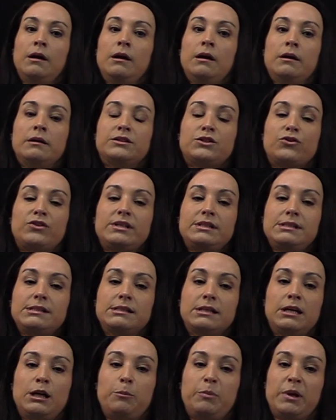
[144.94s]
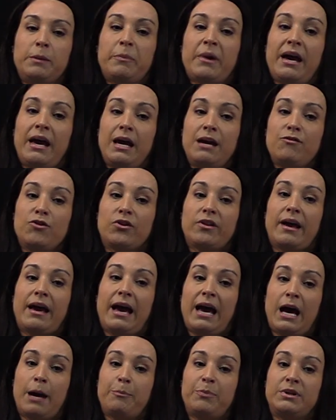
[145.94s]
So this is going to be behavior that
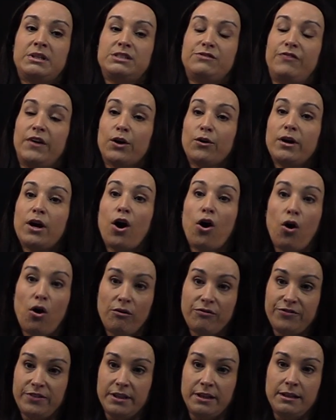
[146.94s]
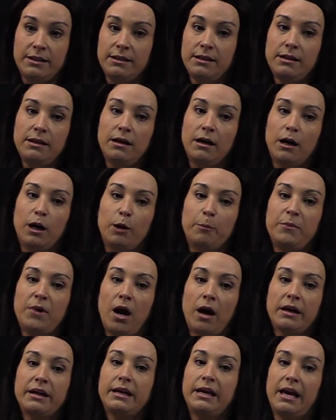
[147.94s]
happens very often,
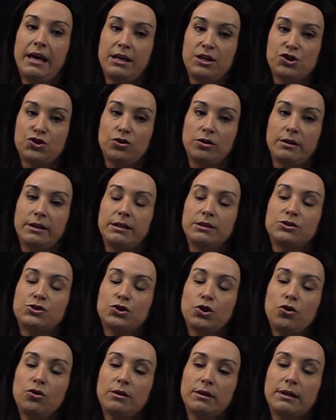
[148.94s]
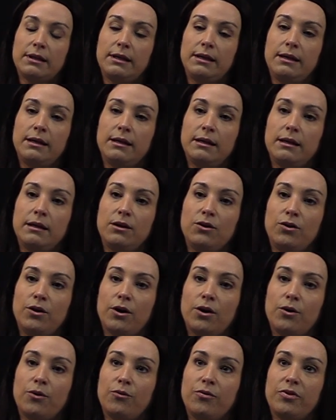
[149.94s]
not occasionally, and certainly,
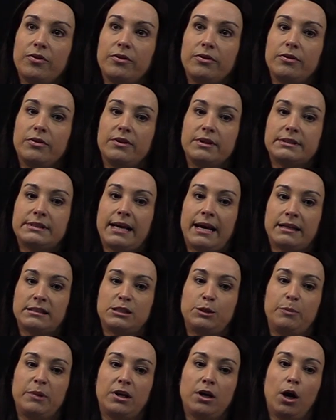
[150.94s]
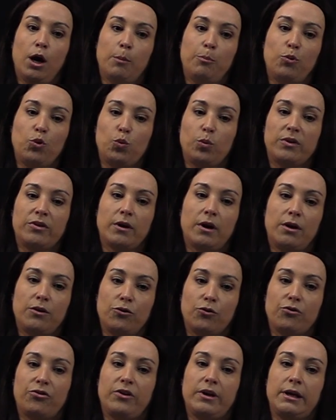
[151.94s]
this has to be coupled with
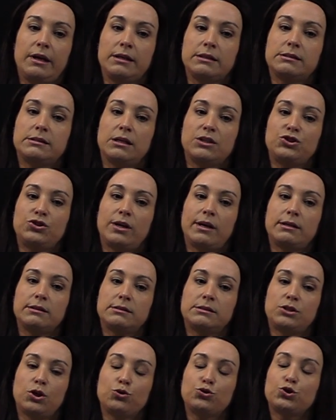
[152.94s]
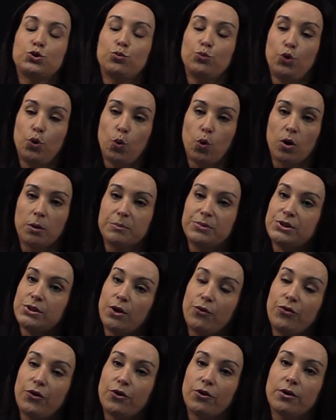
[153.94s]
other things such as social norms.
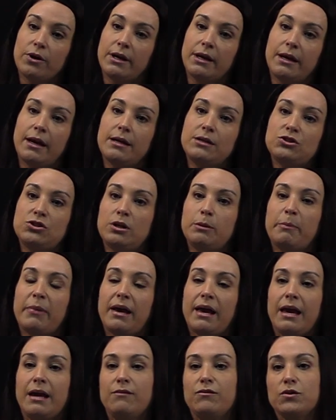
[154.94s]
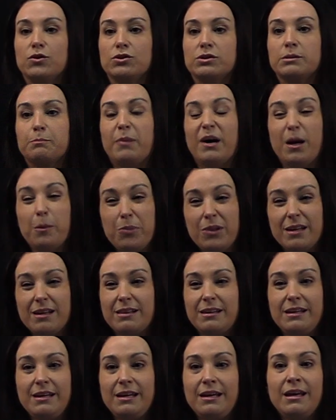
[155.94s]
So they're engaging in behaviors
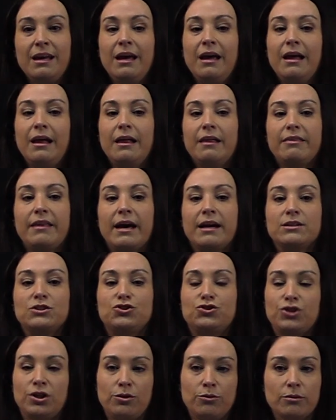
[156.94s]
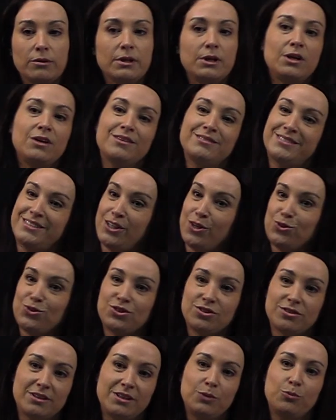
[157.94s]
publicly that generally
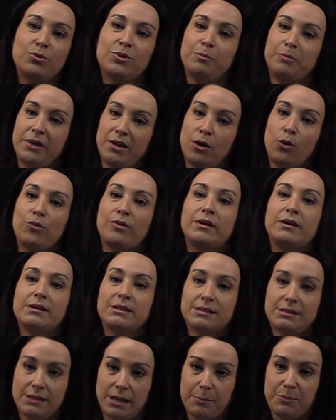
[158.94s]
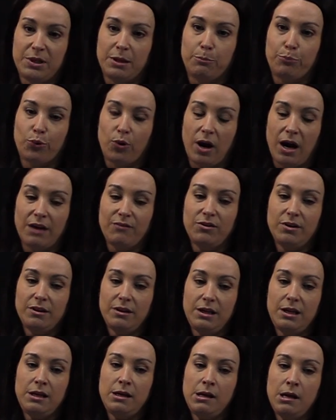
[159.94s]
socially would be only accepted
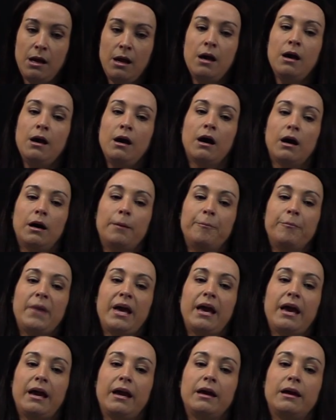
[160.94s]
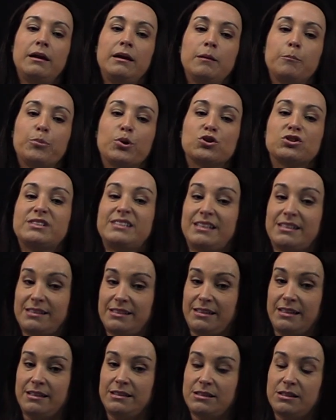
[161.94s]
privately, and
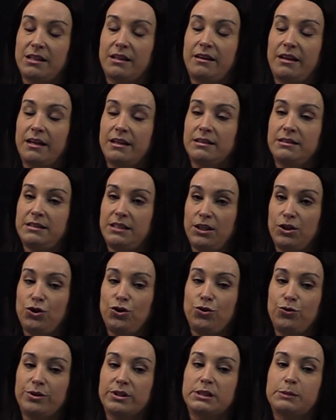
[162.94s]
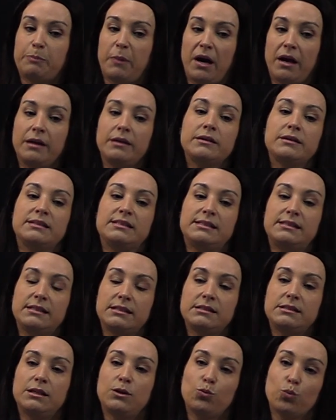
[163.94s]
persistence, that they continue despite
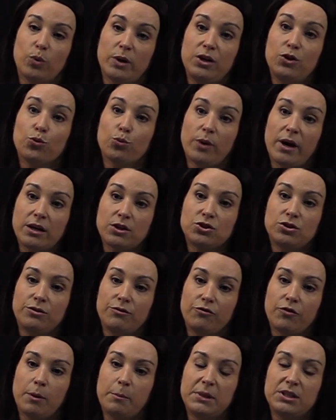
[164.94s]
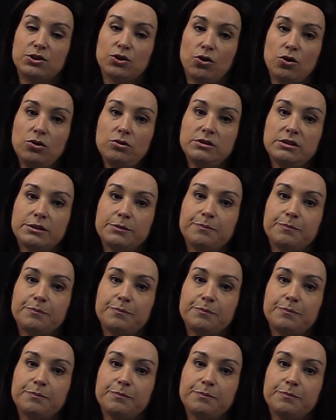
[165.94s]
consistent redirection from adults.